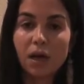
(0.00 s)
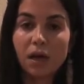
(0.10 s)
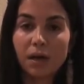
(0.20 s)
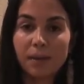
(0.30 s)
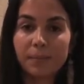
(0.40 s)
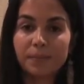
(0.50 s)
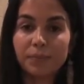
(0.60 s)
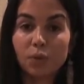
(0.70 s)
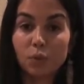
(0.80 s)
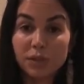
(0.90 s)

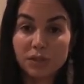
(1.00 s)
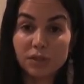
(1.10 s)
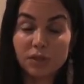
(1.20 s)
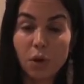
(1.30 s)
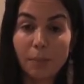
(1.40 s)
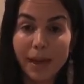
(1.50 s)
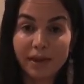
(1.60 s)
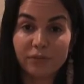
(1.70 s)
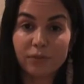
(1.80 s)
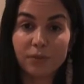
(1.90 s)
Um, we just got
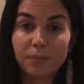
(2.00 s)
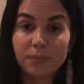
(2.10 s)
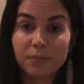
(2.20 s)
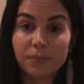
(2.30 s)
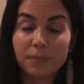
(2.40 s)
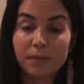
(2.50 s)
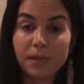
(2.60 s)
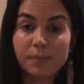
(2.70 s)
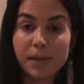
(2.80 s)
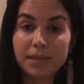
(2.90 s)
back from
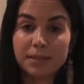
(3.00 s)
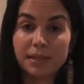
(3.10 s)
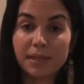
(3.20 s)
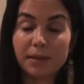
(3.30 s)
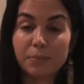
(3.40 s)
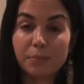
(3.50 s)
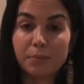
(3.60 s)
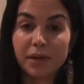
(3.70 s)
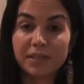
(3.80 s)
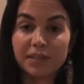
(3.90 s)
the amazing
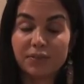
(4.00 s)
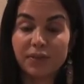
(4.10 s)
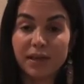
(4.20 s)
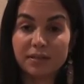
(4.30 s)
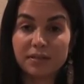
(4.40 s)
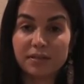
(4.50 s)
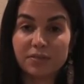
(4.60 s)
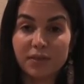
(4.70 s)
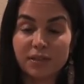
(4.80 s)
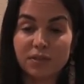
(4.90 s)
Bhakti
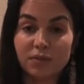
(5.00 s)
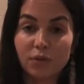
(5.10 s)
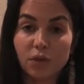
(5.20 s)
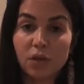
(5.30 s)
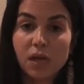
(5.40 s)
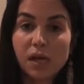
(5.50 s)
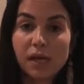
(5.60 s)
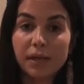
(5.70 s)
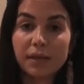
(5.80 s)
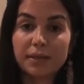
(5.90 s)
Fest festival
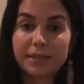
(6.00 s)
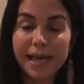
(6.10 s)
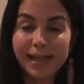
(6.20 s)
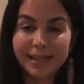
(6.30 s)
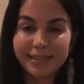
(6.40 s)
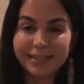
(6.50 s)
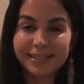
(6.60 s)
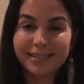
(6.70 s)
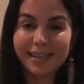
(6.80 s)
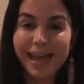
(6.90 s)
that's held
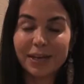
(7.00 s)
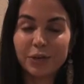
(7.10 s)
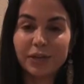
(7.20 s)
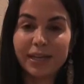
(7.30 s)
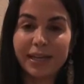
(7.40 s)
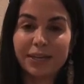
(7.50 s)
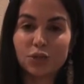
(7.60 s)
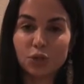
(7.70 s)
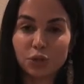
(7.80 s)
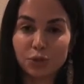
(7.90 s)
annually
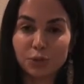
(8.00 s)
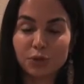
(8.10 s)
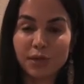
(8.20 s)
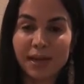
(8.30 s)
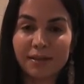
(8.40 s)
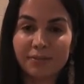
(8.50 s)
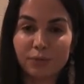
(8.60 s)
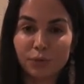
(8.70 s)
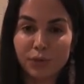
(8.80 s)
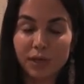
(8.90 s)
in Joshua Tree,
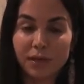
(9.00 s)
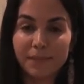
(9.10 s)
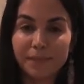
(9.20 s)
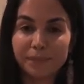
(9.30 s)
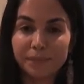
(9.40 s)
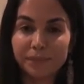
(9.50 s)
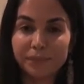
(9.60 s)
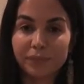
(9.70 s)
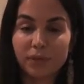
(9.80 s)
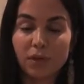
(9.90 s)
California
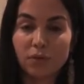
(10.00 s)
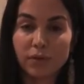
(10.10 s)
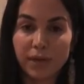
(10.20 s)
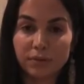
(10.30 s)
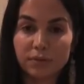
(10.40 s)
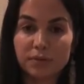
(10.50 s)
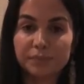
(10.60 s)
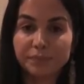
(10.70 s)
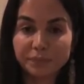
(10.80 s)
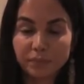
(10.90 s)
around
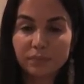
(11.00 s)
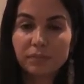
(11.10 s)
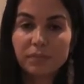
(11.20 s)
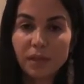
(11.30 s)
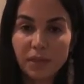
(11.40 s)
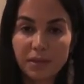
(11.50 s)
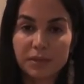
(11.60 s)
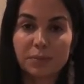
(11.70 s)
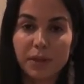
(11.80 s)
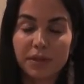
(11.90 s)

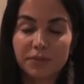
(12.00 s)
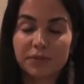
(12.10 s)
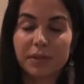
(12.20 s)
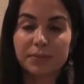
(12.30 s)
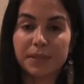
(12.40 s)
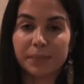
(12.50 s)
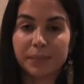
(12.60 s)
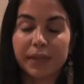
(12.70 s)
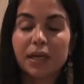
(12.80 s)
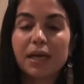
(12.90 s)
this month of
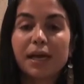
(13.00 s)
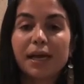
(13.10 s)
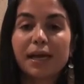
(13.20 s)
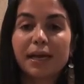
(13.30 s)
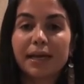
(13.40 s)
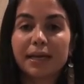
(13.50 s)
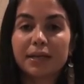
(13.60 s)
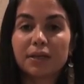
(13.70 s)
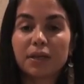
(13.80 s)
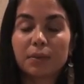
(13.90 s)
September
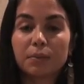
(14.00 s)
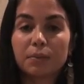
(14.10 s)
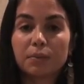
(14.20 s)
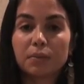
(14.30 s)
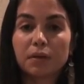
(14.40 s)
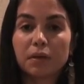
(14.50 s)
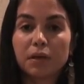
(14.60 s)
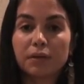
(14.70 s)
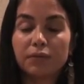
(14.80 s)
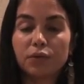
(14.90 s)
and um,
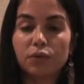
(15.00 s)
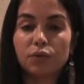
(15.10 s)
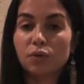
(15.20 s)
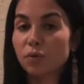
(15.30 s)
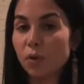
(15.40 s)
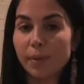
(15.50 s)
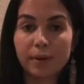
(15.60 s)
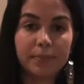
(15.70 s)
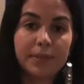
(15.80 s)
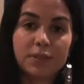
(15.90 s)
if you don't know
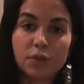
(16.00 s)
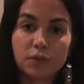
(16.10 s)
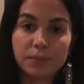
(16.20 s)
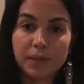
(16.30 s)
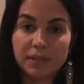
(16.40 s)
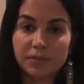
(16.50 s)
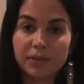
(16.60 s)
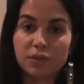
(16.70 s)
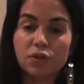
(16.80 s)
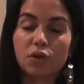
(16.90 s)
about it, please go to
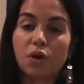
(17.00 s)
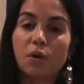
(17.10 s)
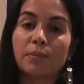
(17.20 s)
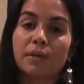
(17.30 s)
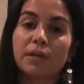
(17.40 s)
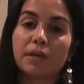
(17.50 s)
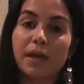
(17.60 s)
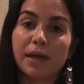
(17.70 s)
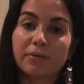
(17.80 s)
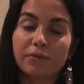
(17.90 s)
bhaktifest.com and,
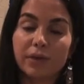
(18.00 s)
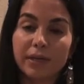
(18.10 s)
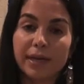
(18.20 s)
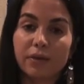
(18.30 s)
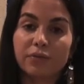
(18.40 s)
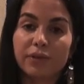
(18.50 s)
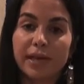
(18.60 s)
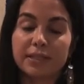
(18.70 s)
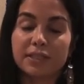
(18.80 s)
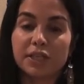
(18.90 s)
and find out for
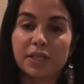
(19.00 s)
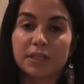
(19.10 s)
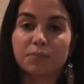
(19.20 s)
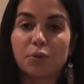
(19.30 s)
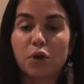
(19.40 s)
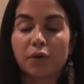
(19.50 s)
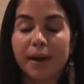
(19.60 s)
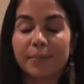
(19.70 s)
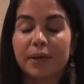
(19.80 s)
next year's program.